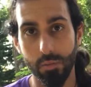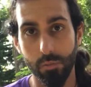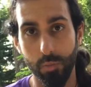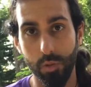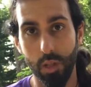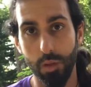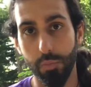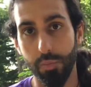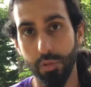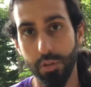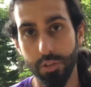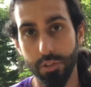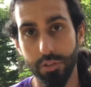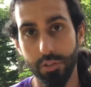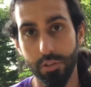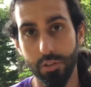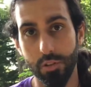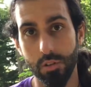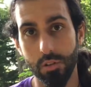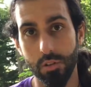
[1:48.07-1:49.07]
Blood
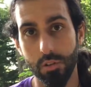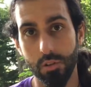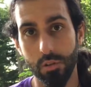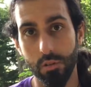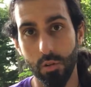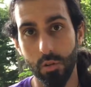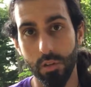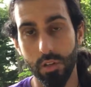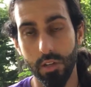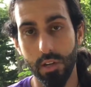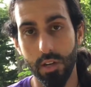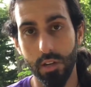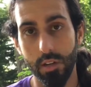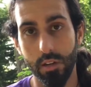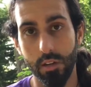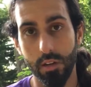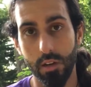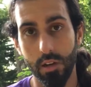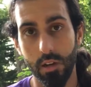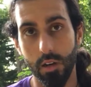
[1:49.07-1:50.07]
pressure throughout the
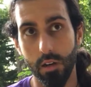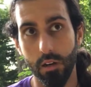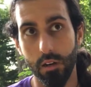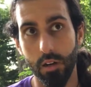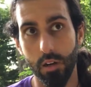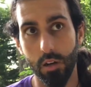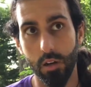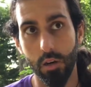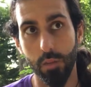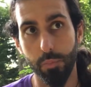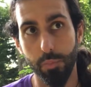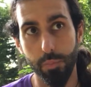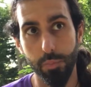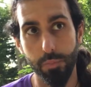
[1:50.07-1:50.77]
night, heart,